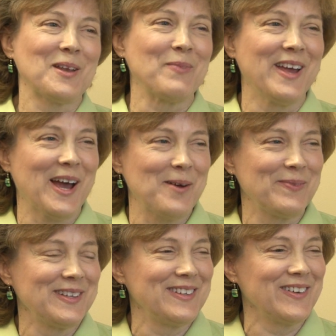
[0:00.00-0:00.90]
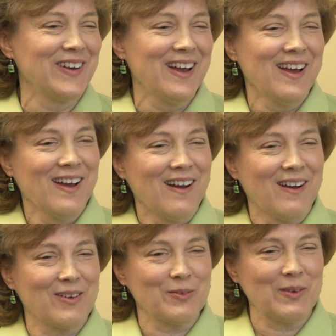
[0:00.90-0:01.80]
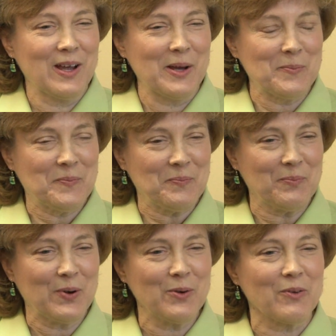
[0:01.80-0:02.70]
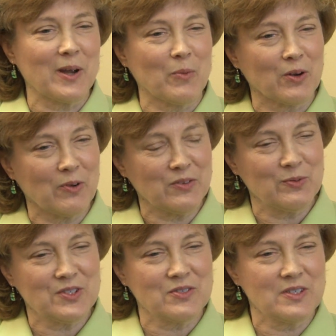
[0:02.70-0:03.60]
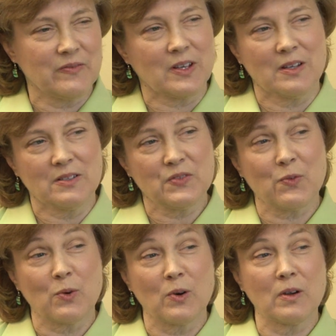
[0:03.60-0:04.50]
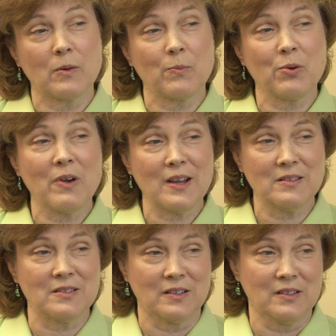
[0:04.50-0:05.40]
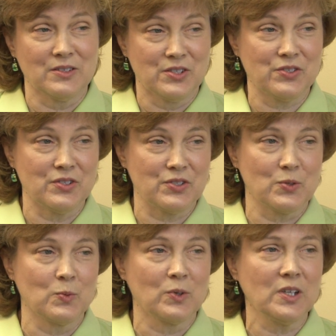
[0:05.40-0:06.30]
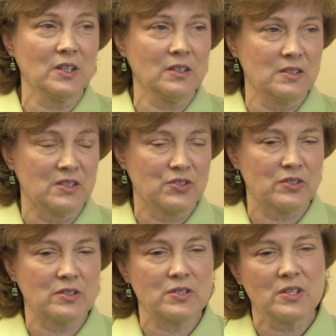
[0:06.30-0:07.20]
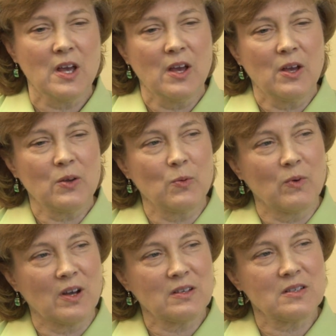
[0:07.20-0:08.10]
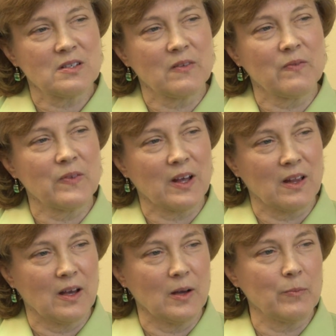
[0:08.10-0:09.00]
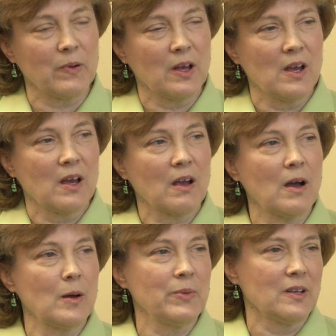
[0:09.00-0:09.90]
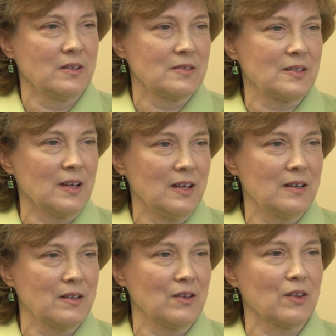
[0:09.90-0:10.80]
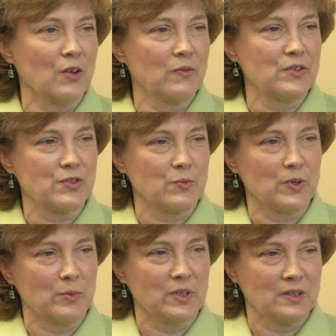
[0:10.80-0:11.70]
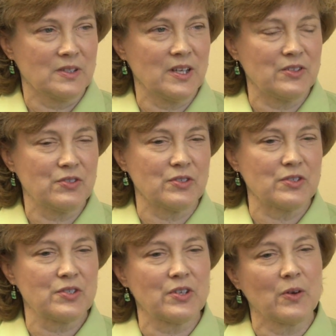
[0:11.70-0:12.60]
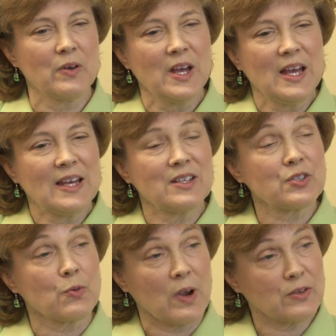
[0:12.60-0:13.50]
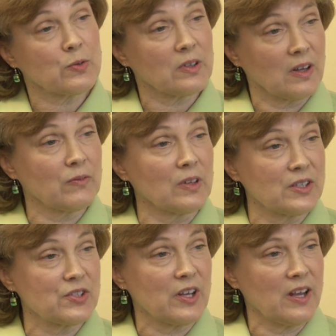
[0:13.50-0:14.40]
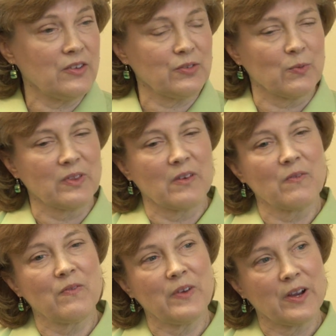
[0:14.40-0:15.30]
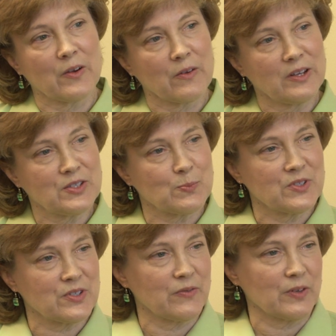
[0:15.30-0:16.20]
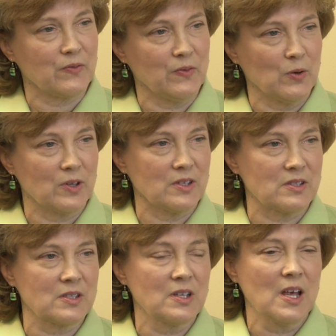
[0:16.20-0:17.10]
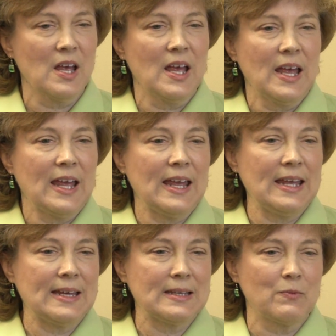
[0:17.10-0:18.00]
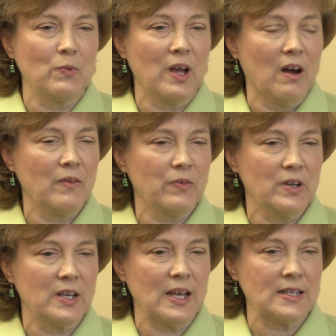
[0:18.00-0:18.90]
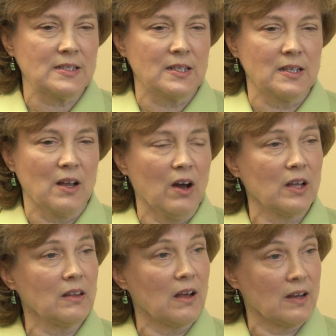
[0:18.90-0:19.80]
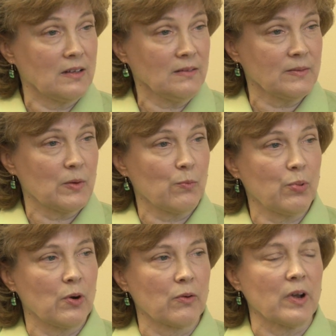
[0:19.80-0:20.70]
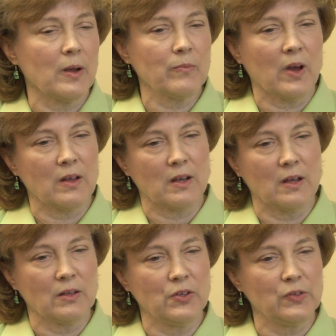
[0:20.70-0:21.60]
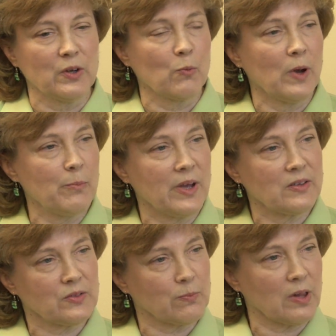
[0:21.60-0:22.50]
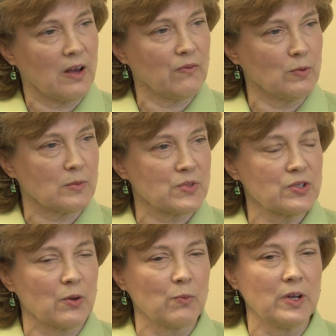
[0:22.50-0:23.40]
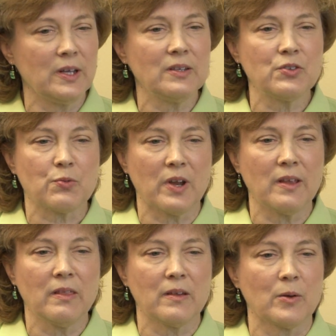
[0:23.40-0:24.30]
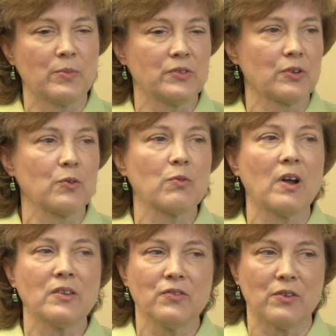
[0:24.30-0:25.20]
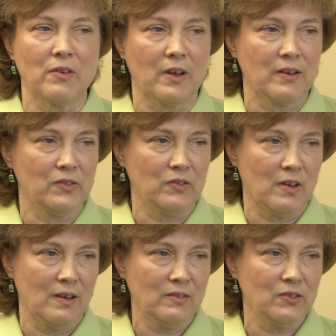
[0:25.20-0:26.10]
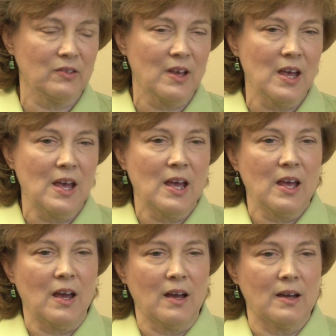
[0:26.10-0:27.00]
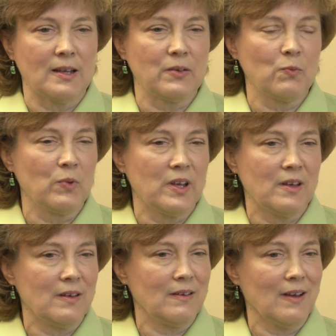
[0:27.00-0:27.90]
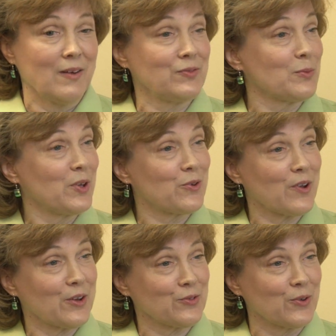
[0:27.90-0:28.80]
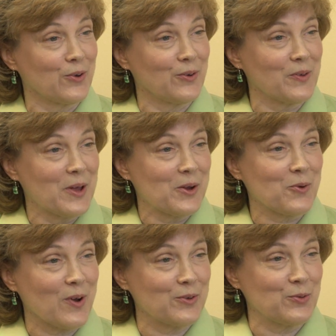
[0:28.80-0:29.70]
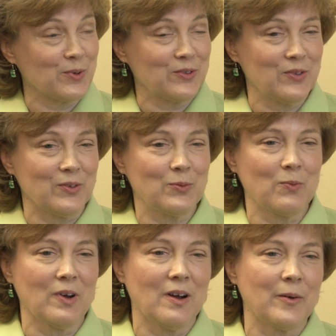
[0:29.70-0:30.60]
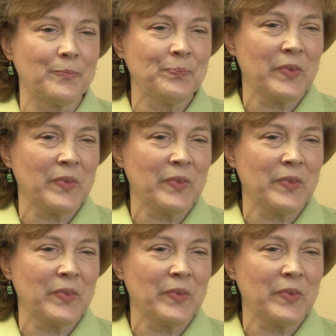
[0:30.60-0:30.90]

I'd be happy to. Our um, program, our graduate certificate, is for practicing clinicians, so working clinicians who want to develop competence in low vision rehabilitation. So it's graduate level education with a very specific focus. And we offer it as an online program on a, using a web-based platform. So we train therapists across the United States. And we have some international graduates as well.